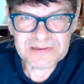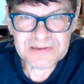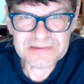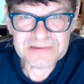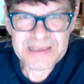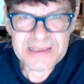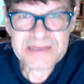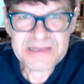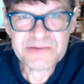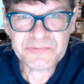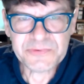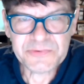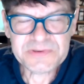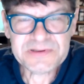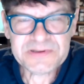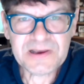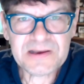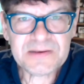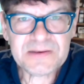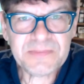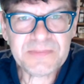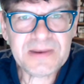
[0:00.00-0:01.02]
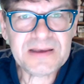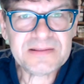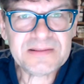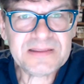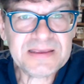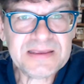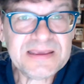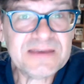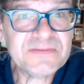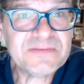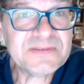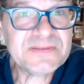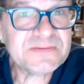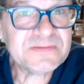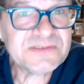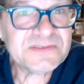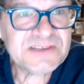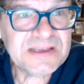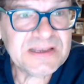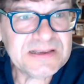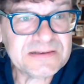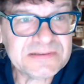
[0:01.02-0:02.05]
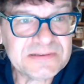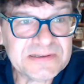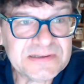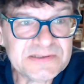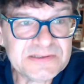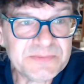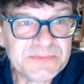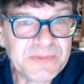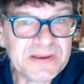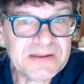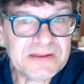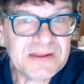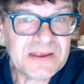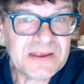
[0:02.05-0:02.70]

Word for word: later when we talk about the gift of singleness. But